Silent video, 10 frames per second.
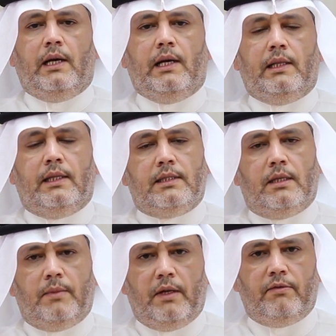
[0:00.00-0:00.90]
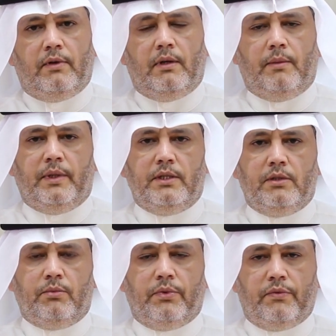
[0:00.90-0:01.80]
At the same level, a
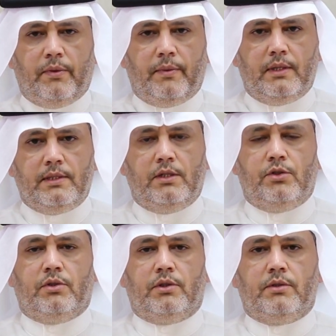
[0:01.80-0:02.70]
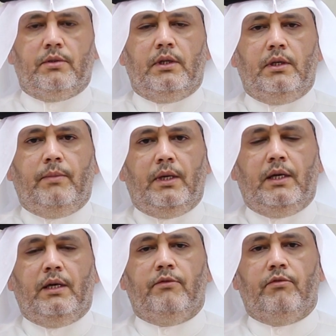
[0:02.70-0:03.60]
patient with febrile seizures, he may
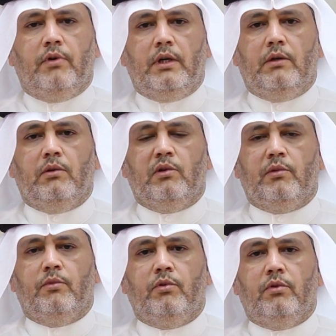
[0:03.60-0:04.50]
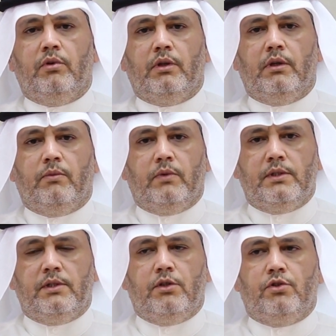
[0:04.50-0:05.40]
have one or more than one
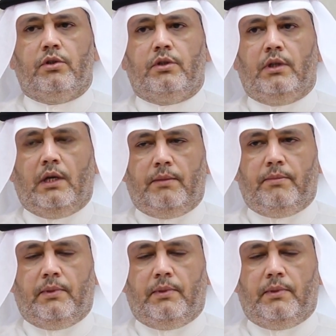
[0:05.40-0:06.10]
seizure type.